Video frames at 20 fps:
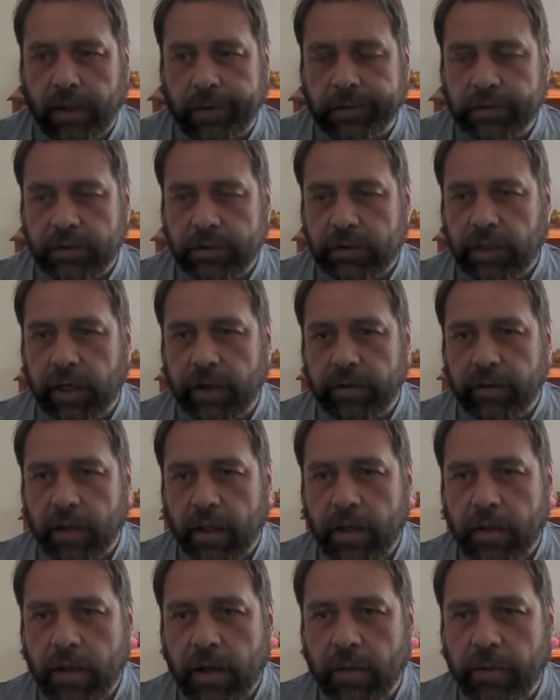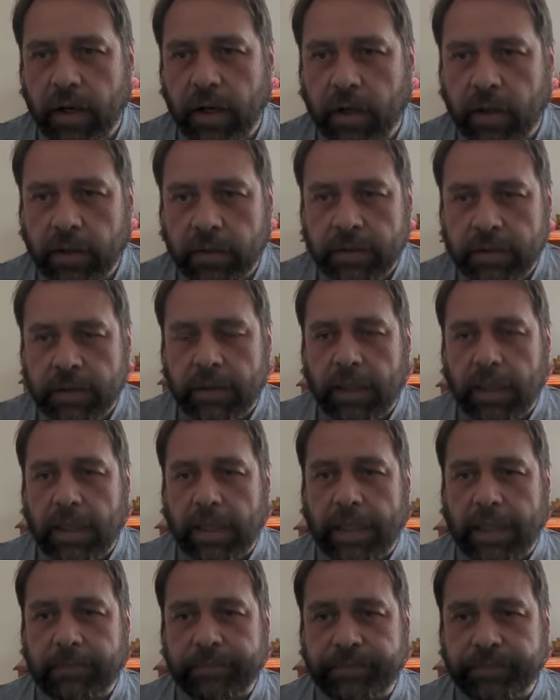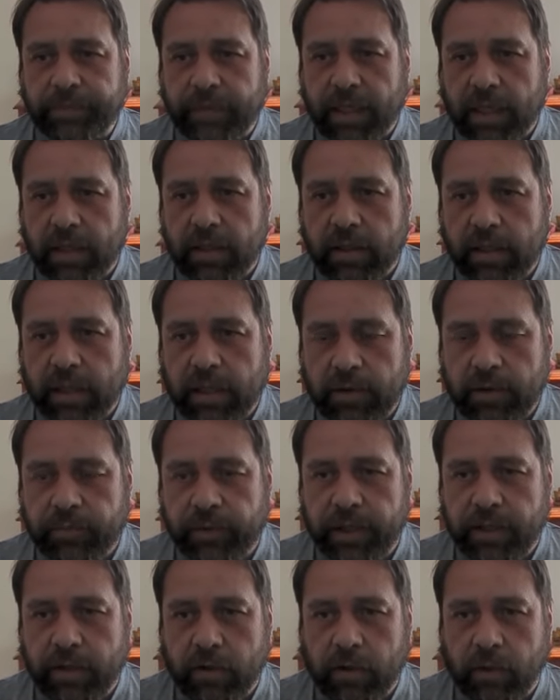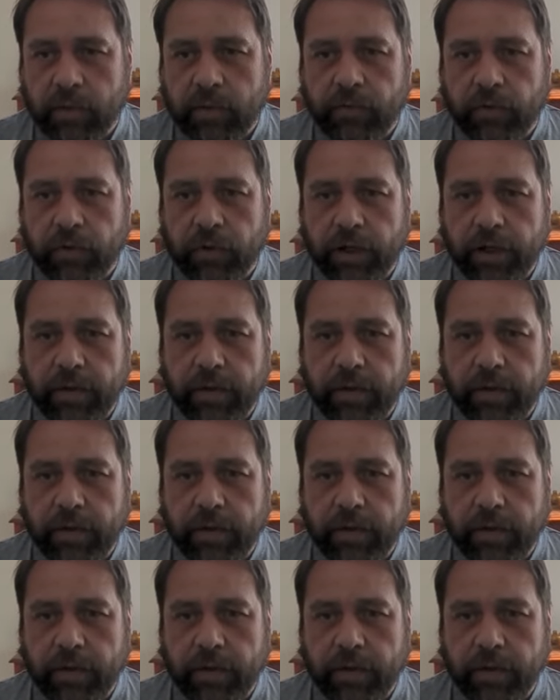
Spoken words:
So there we are. That's Britstops for you.